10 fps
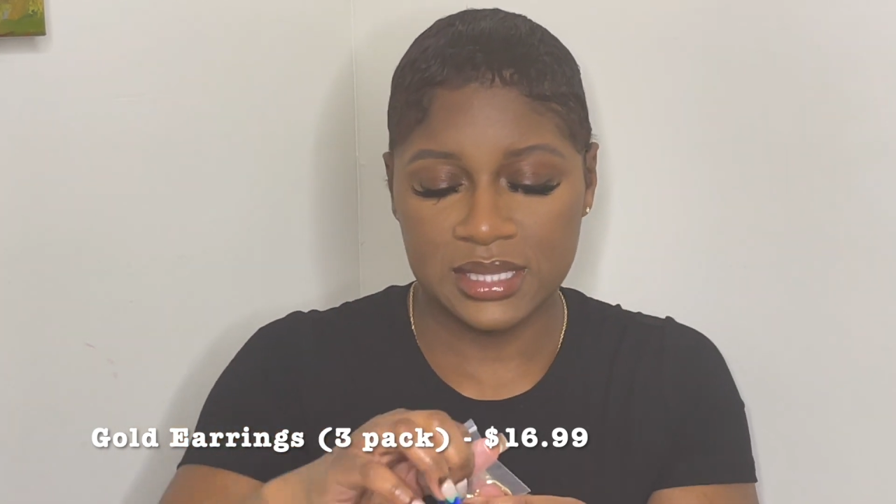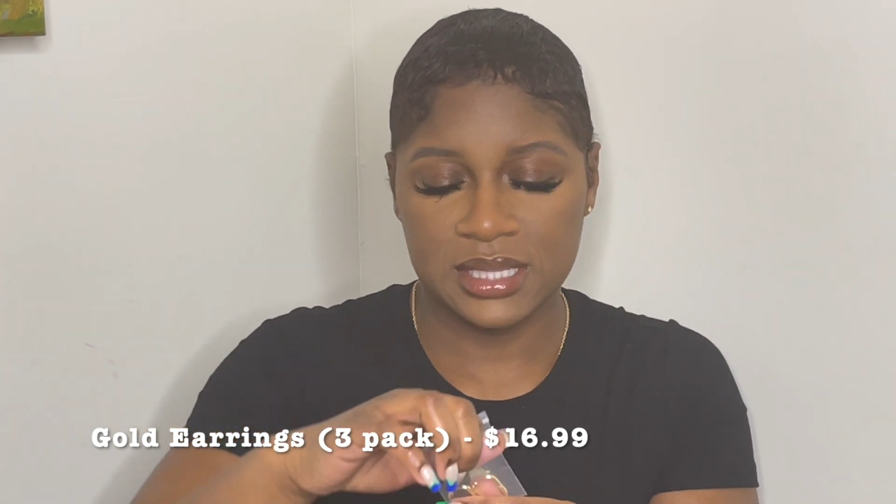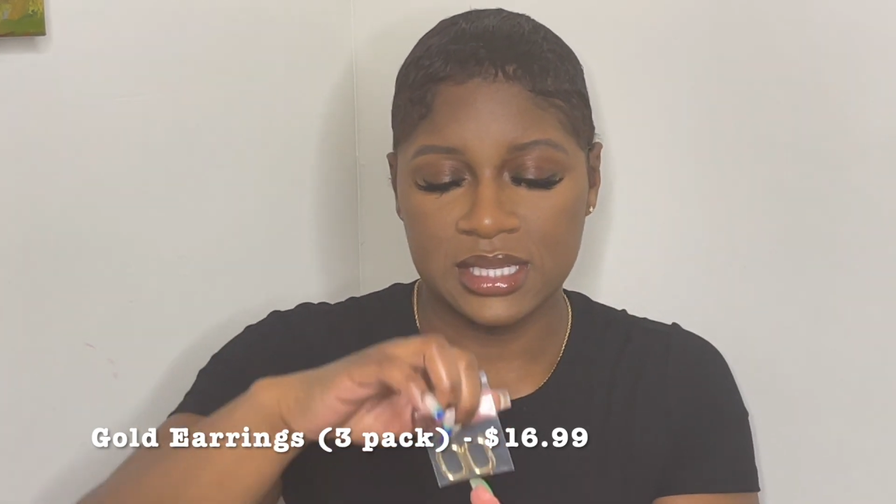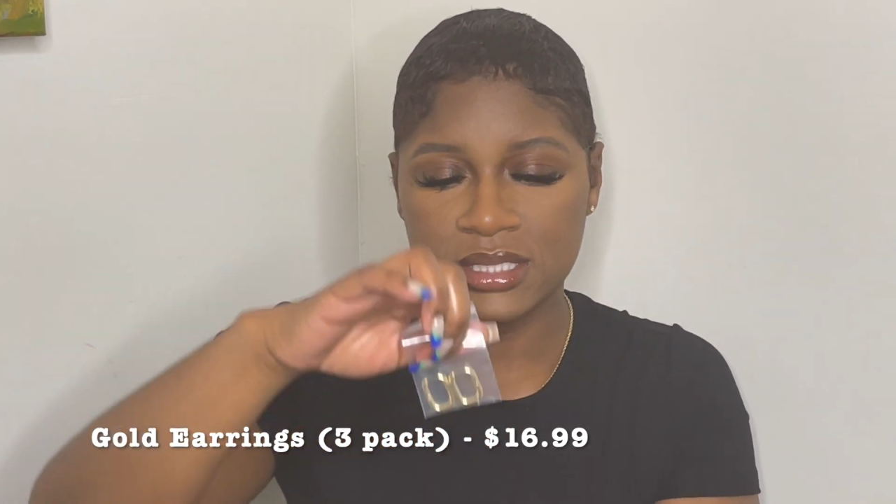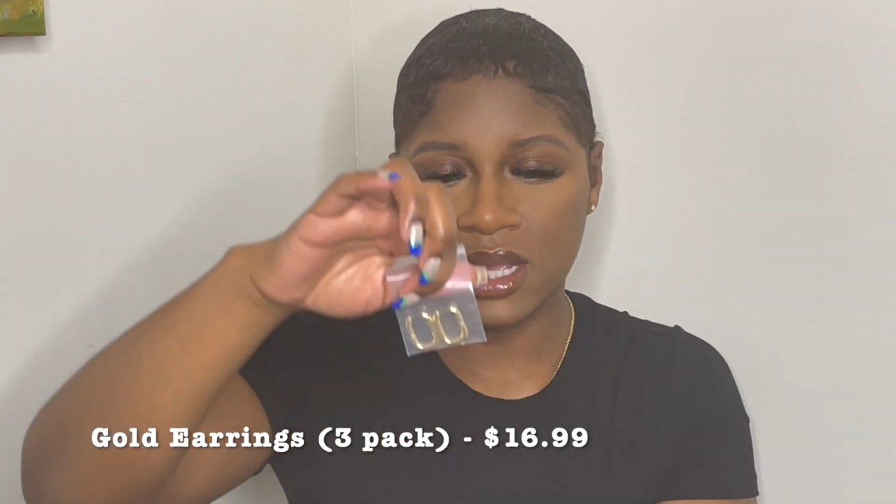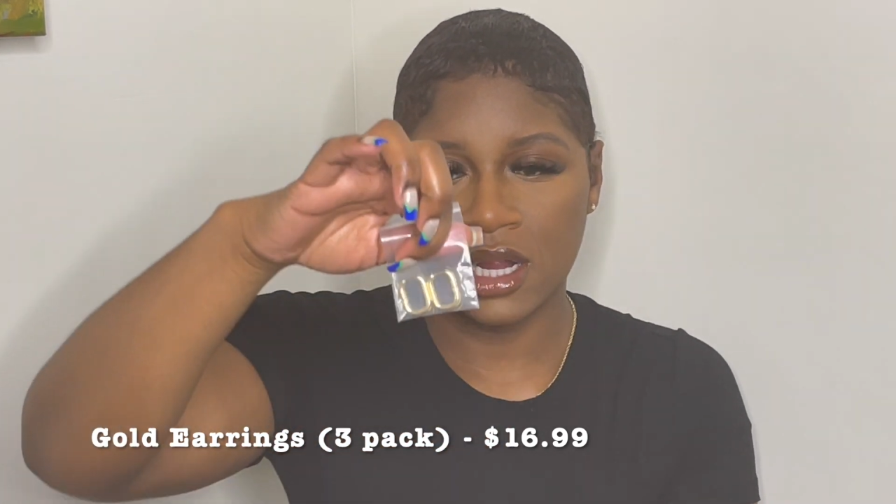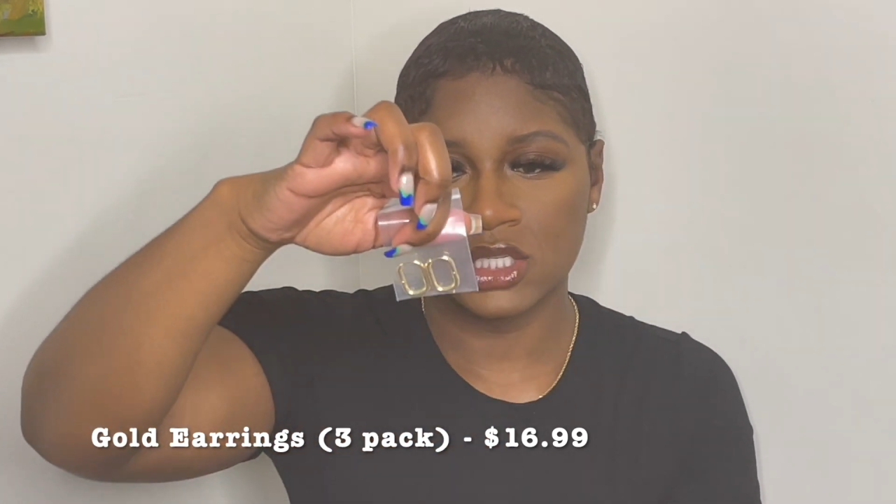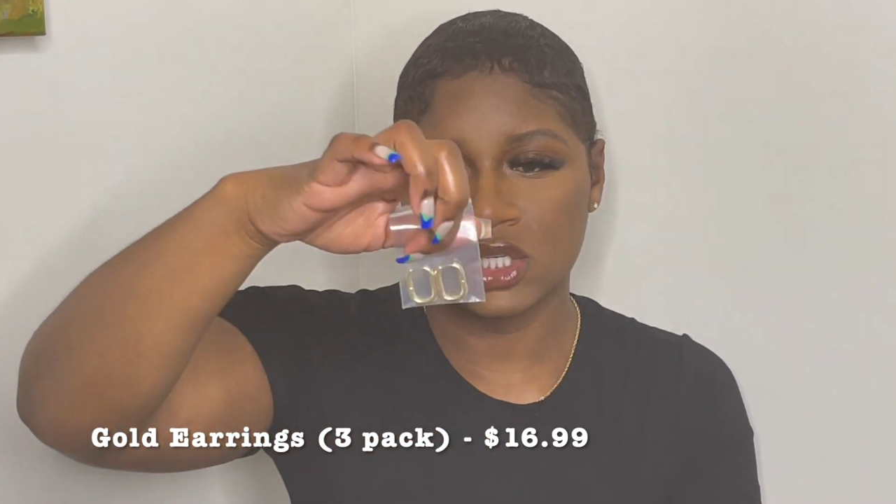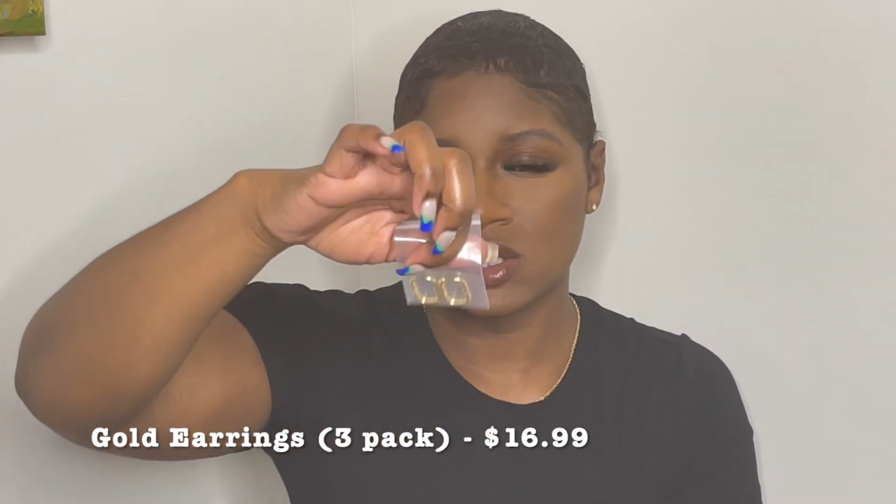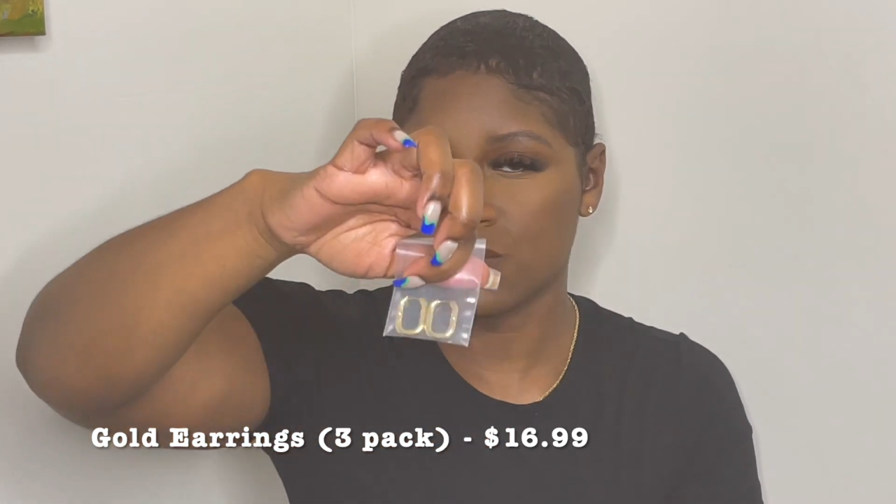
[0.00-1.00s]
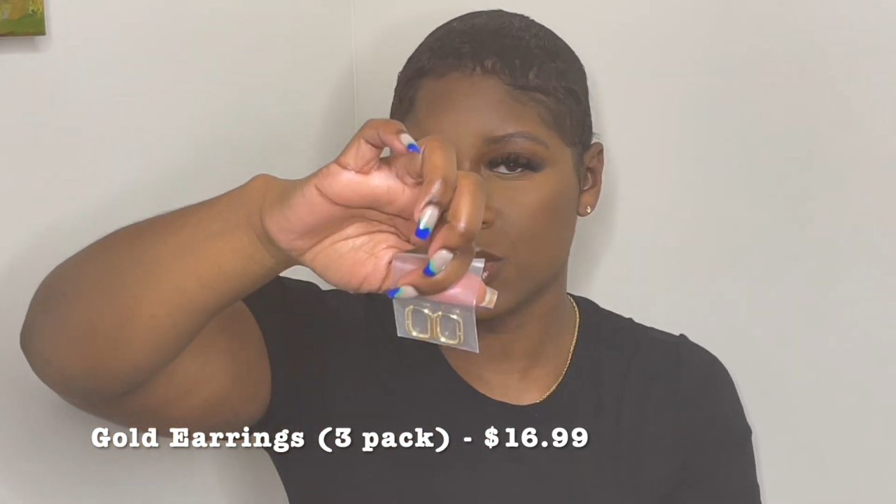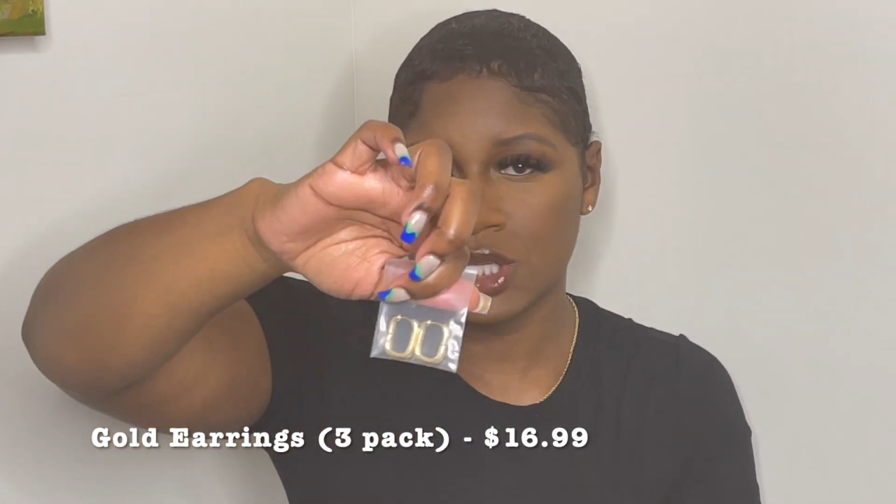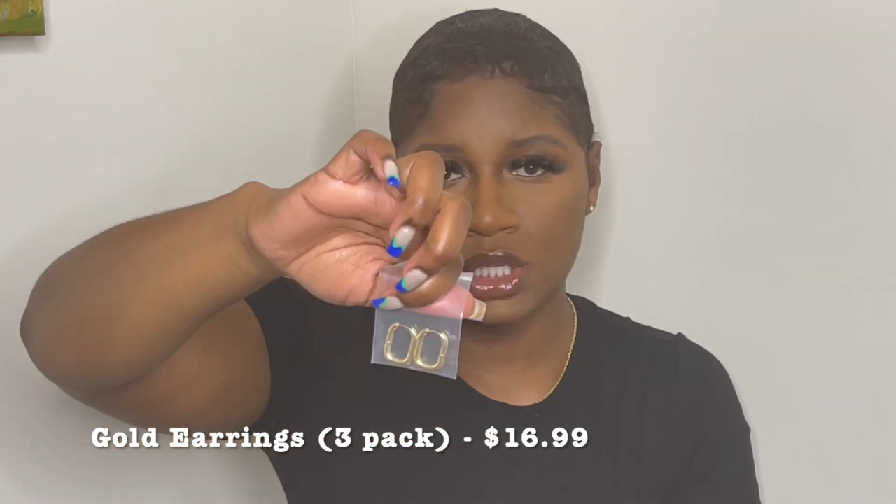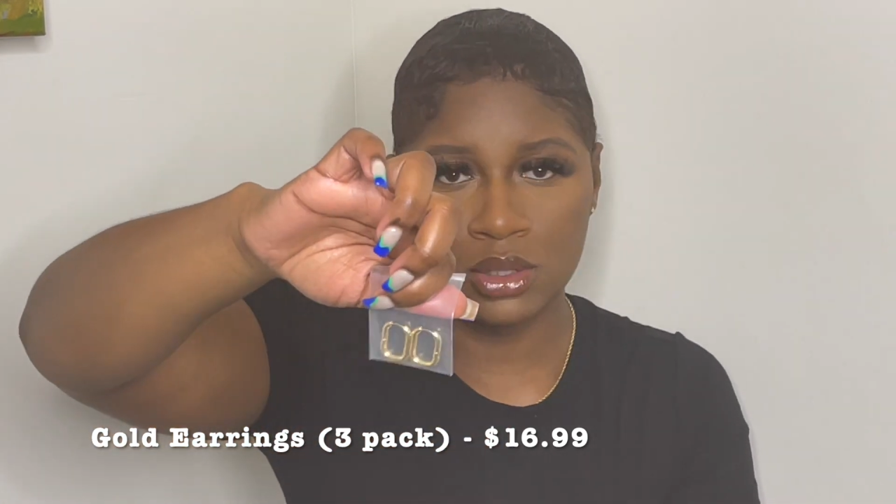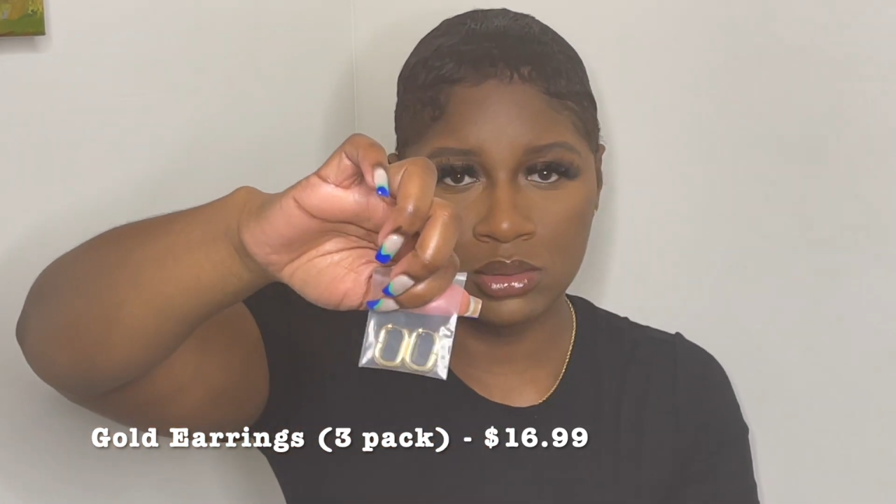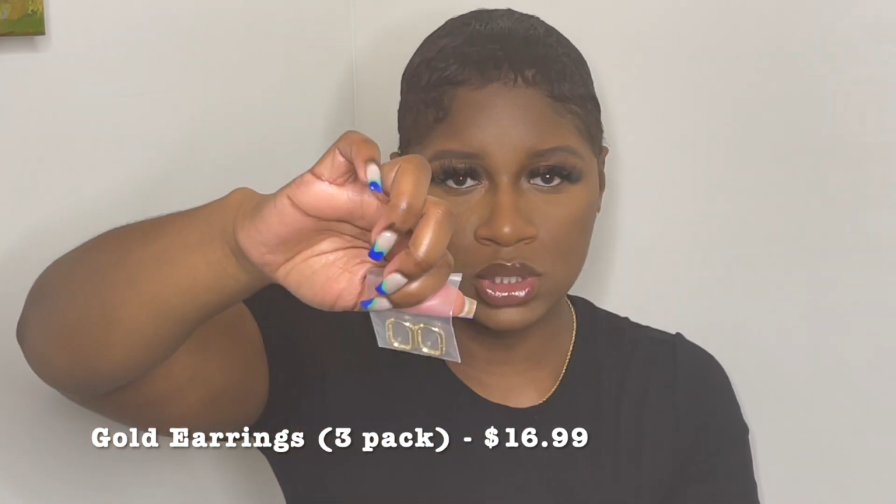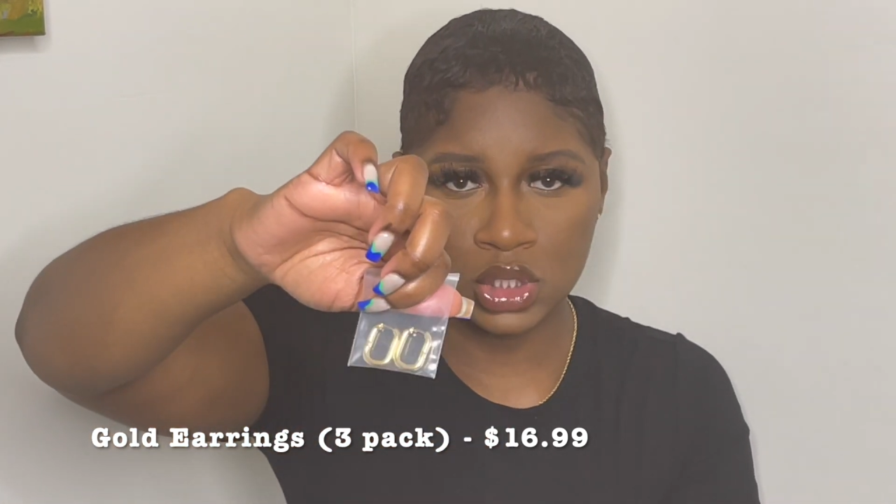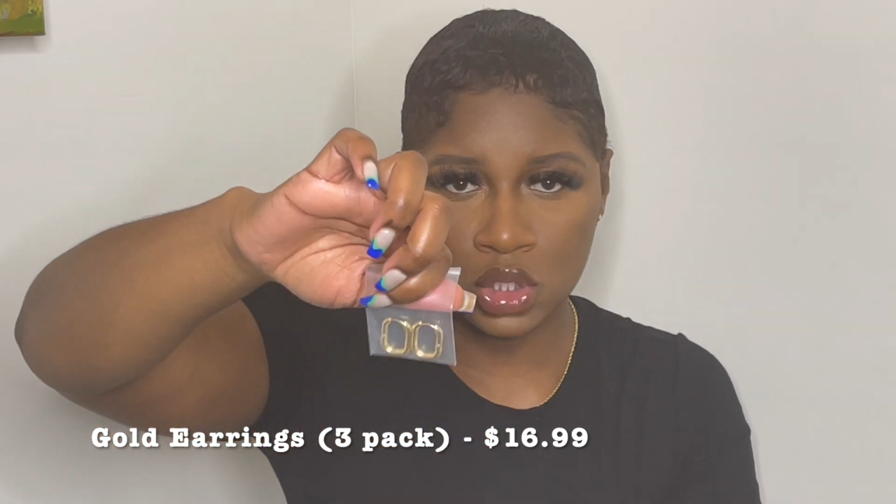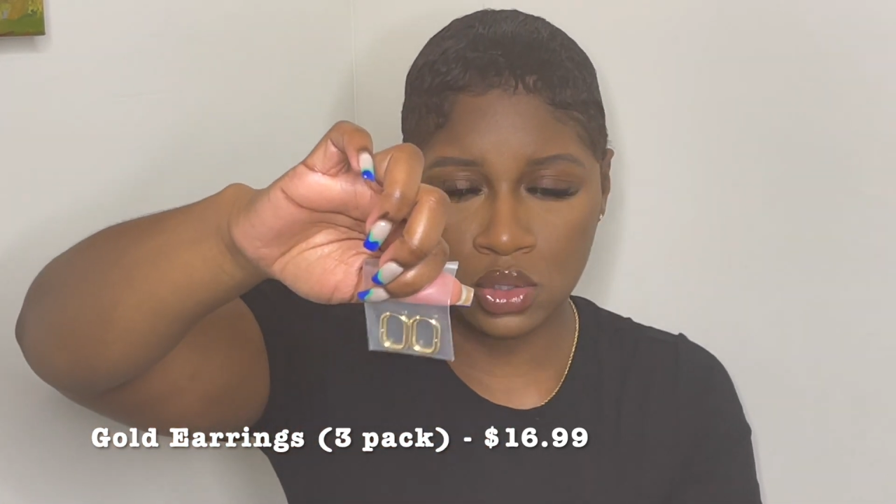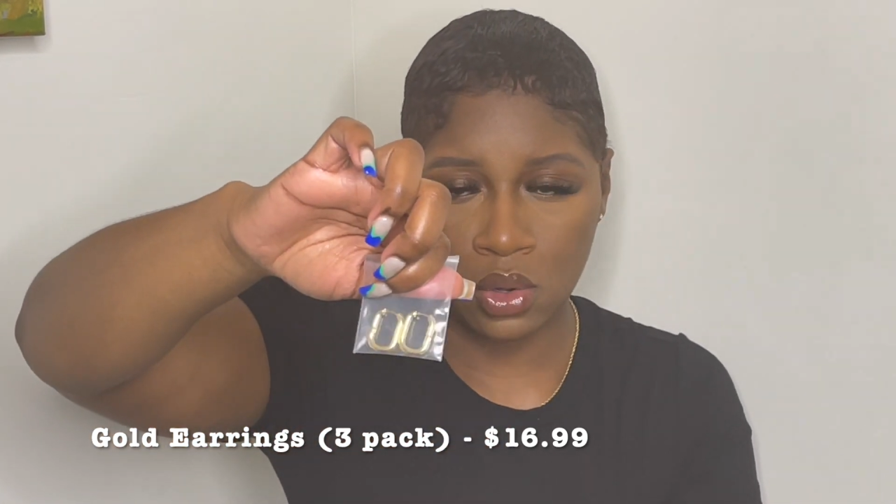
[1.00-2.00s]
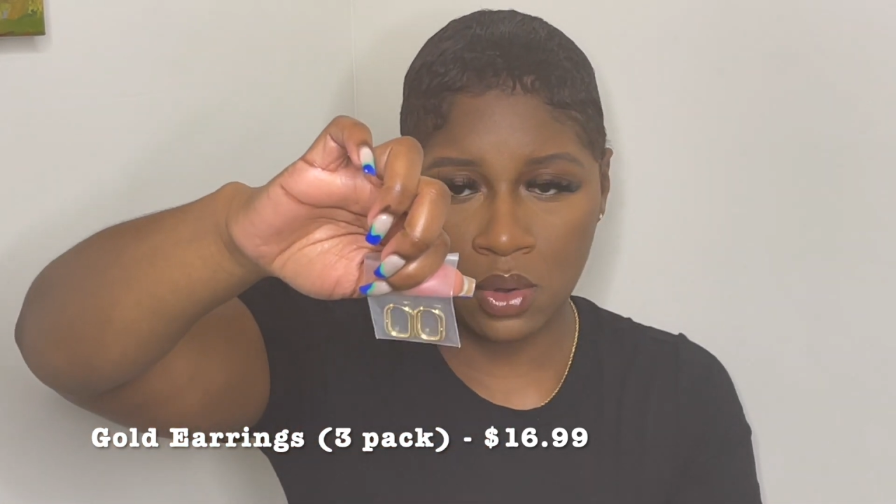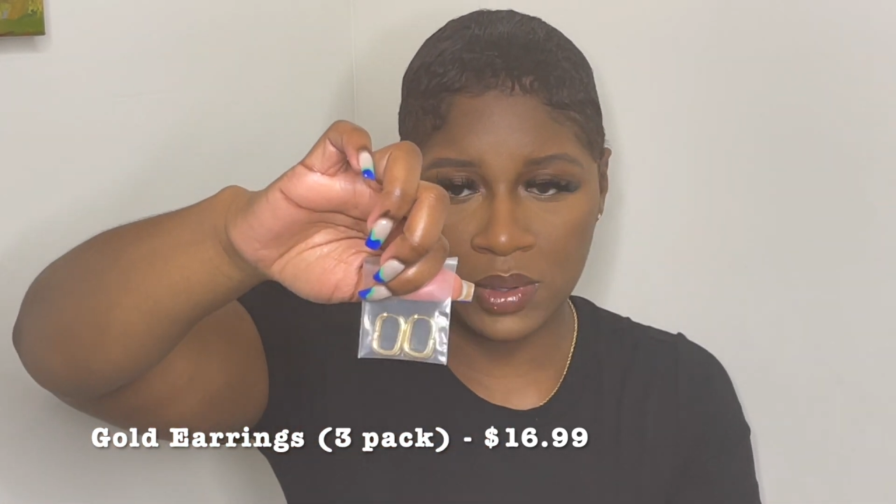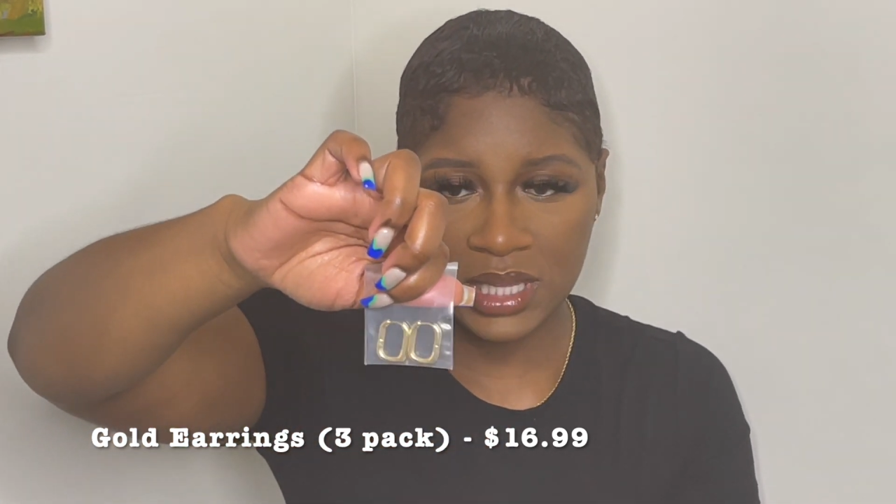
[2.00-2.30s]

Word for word: these are just really cute, just throw on with